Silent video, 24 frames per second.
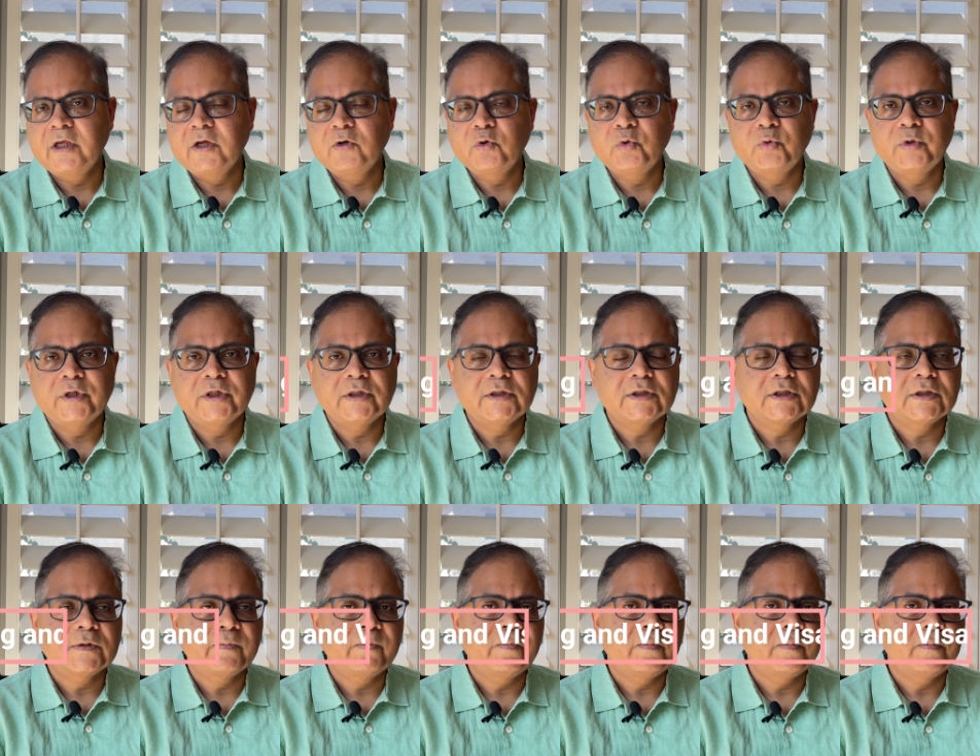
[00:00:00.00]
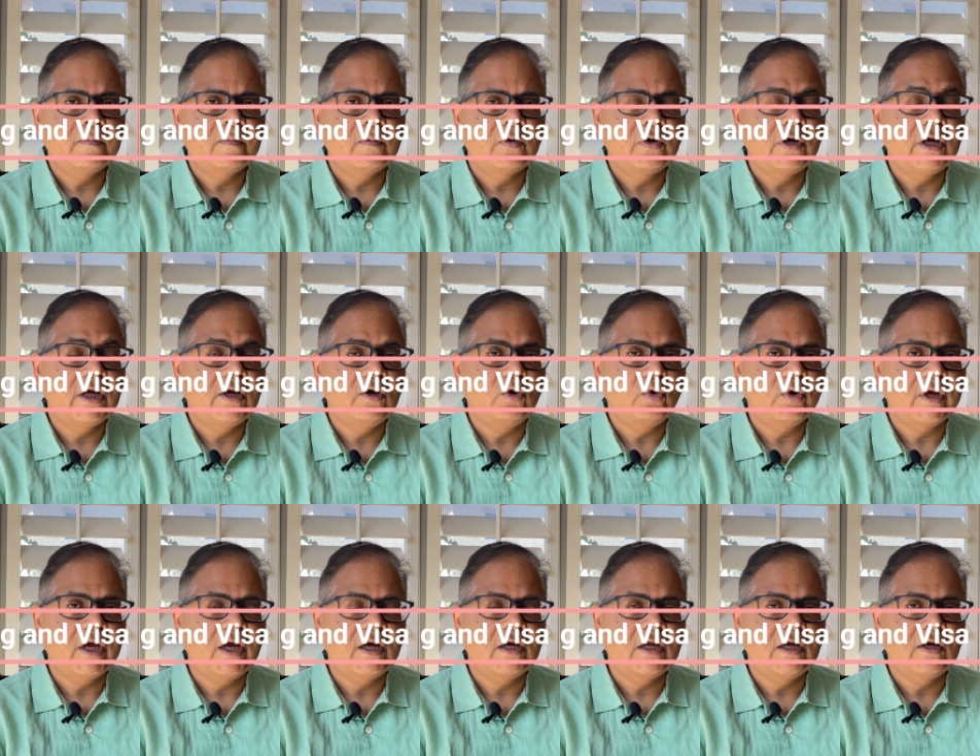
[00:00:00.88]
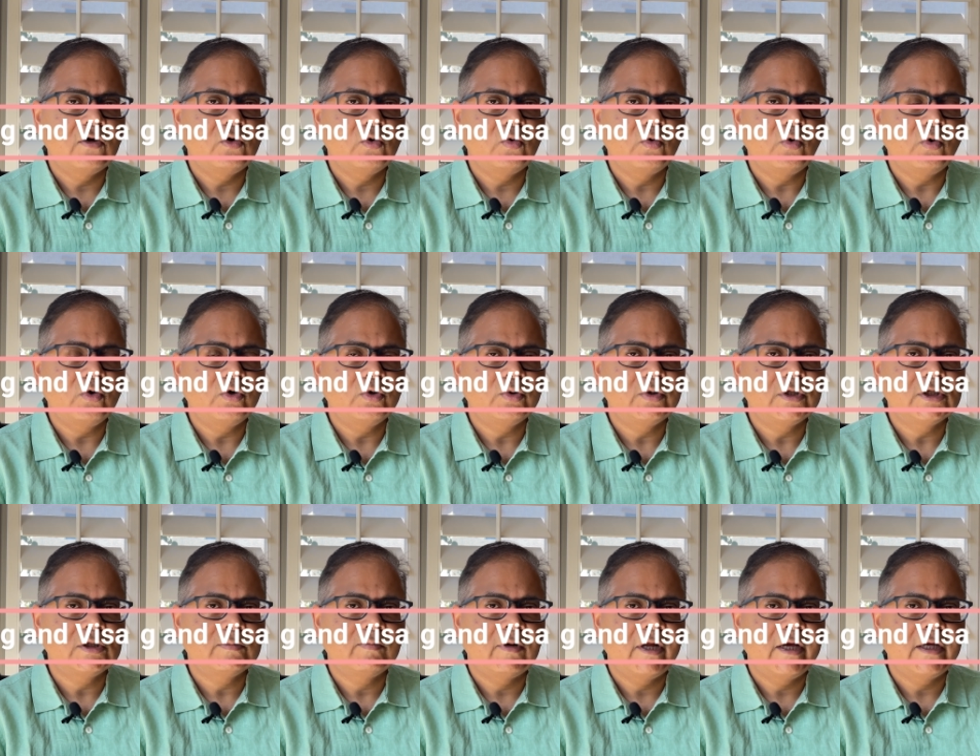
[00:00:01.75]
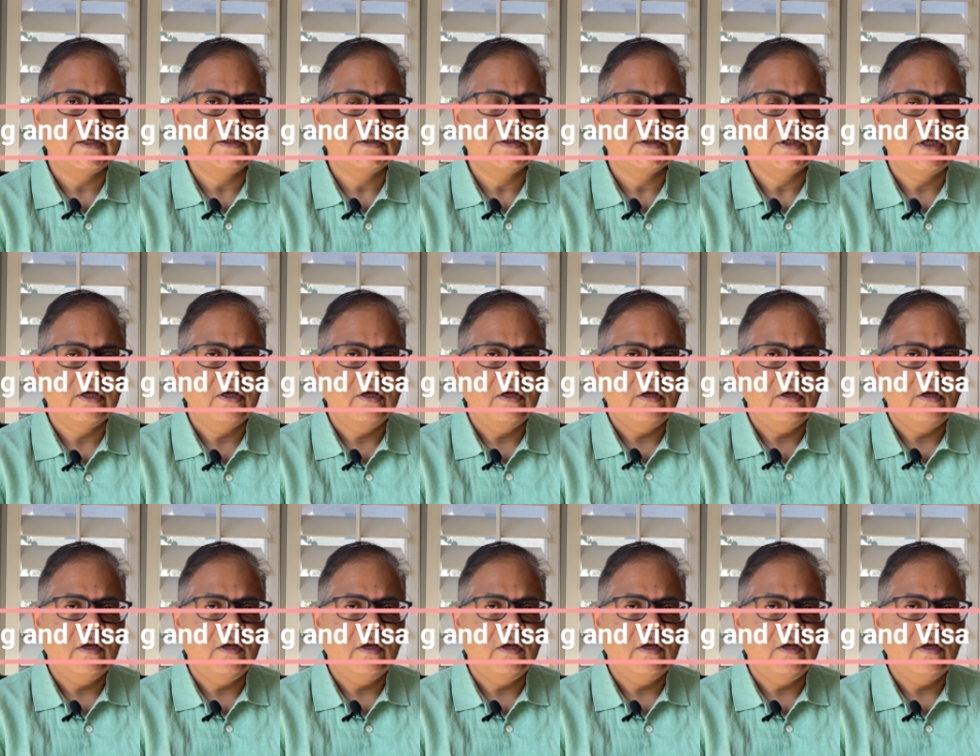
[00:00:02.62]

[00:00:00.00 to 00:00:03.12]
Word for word: who is relocating to go to this place,